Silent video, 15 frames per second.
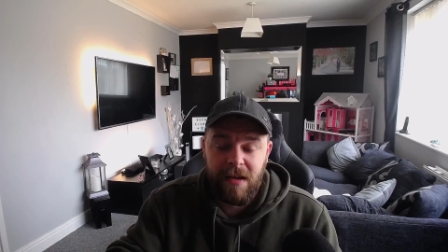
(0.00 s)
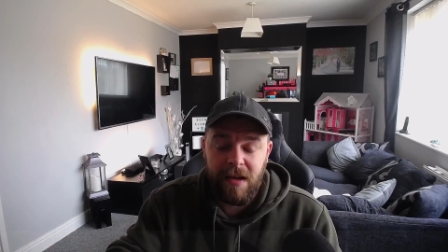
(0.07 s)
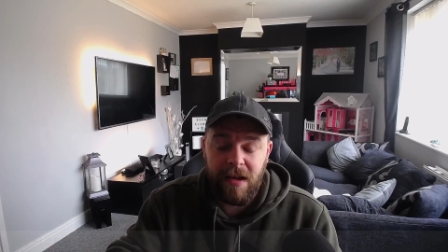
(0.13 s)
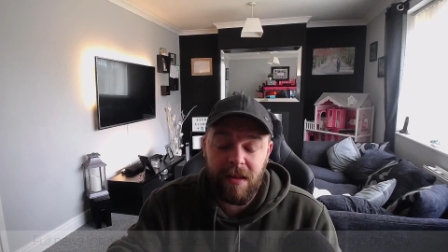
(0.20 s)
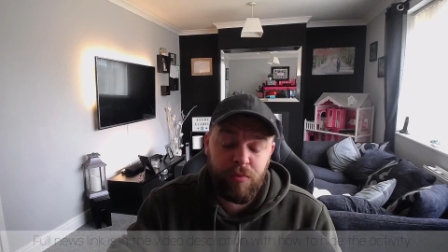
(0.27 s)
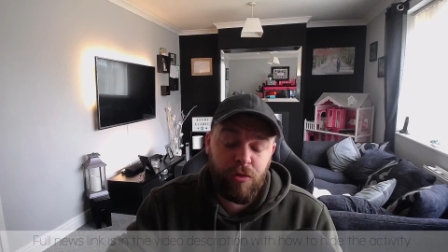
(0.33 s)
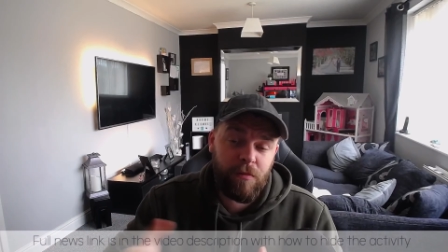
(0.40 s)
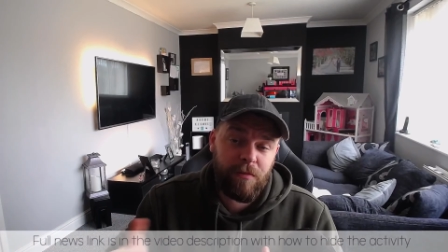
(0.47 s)

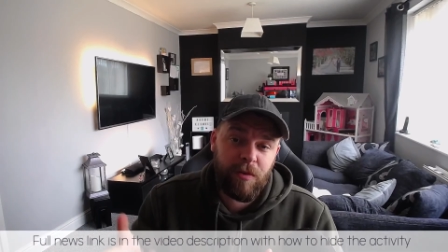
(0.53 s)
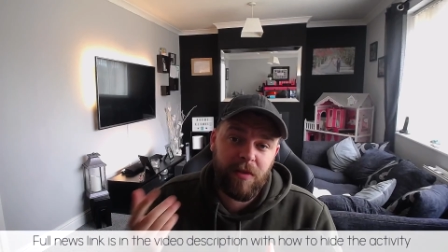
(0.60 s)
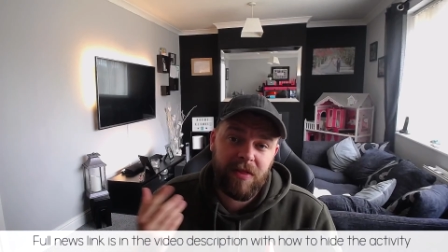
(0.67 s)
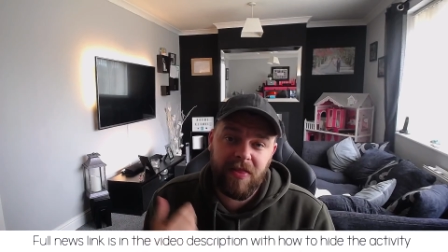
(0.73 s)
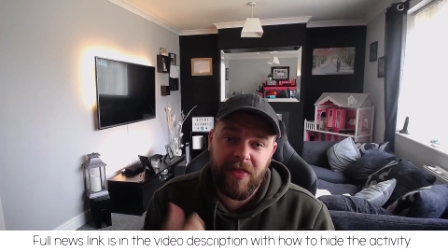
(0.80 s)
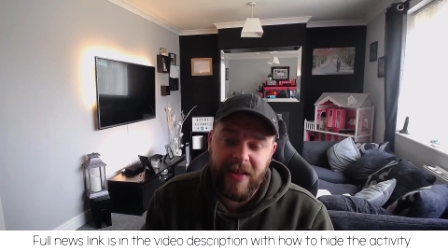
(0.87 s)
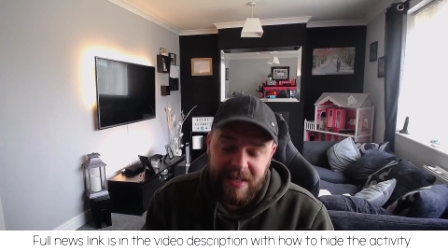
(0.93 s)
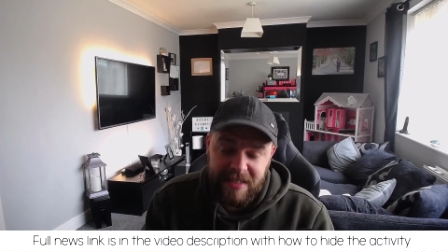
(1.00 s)
And the problem
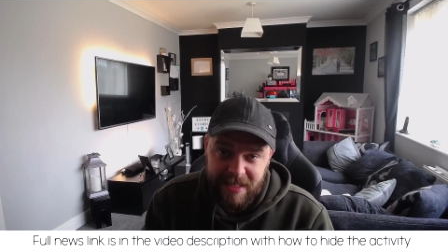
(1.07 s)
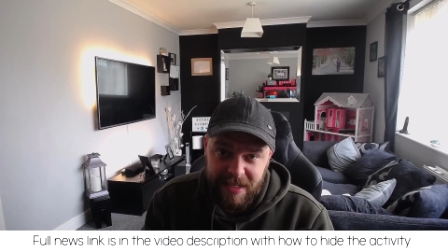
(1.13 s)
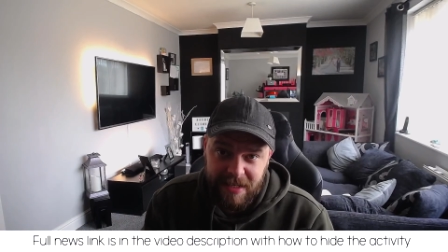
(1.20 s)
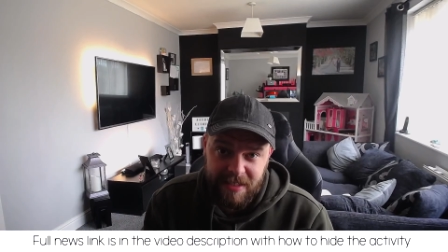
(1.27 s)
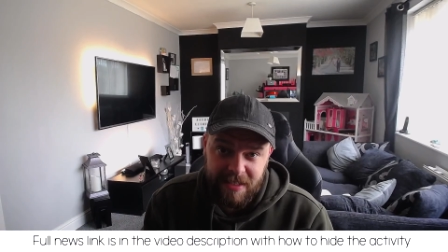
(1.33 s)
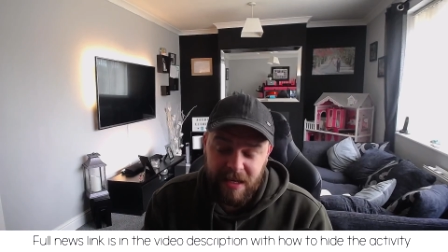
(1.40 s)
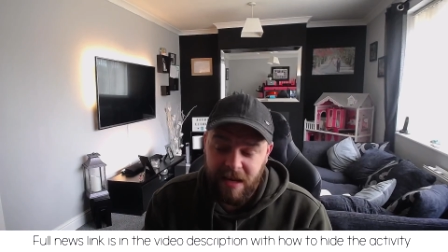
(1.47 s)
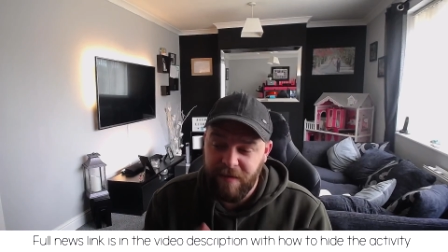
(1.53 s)
with this
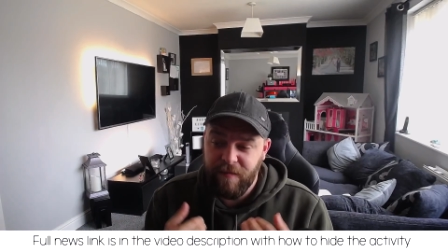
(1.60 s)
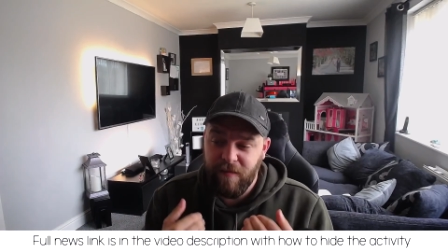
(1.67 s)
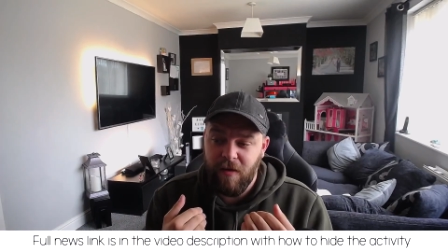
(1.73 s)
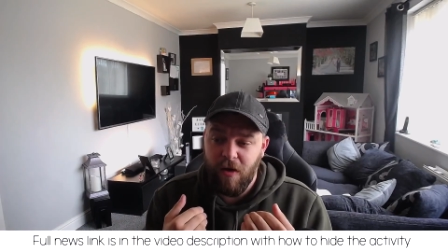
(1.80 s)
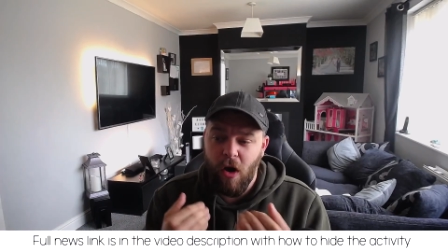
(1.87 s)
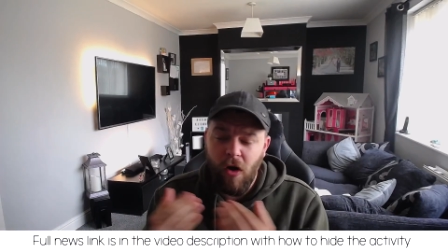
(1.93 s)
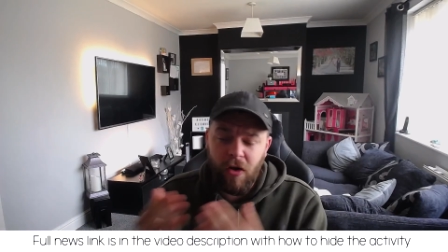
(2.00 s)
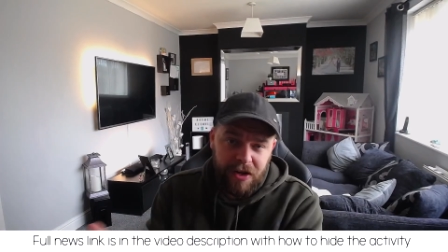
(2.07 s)
is if
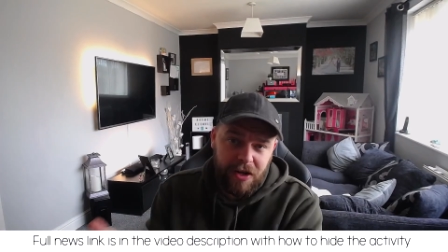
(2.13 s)
I